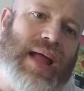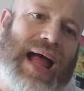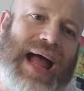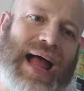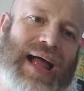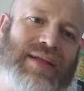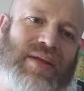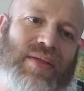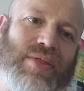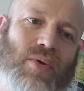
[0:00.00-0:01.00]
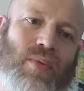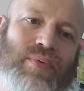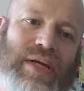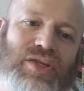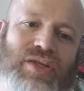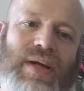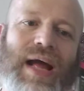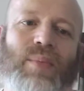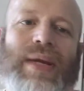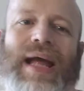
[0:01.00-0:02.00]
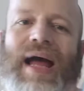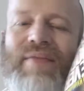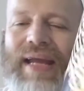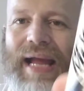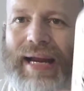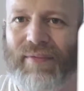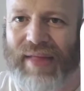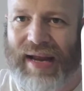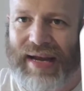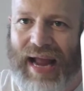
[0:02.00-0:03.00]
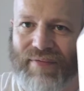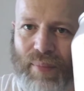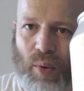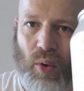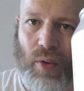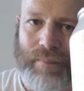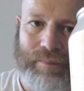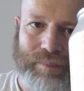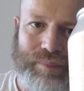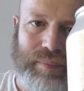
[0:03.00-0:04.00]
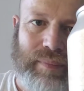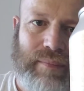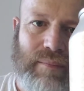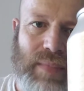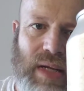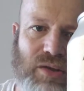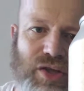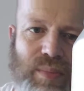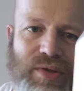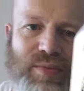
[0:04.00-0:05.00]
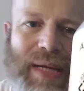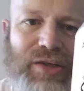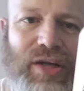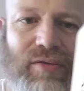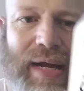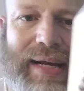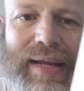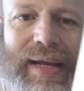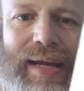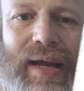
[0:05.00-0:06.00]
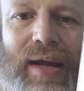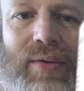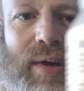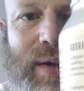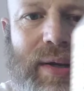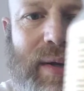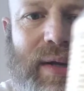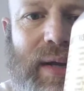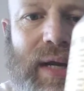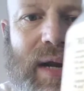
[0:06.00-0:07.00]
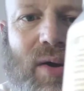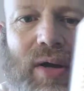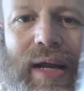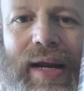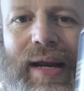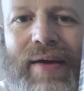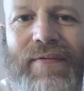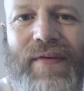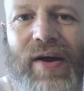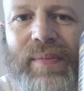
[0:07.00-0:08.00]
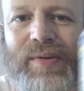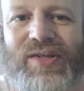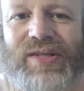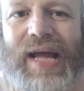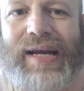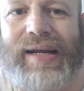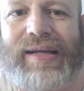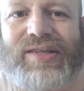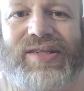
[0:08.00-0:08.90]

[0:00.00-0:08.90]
and Thornbridge, and we have a can of their Nevermore. Super smashing great, there you go. Cocking in at 5%, it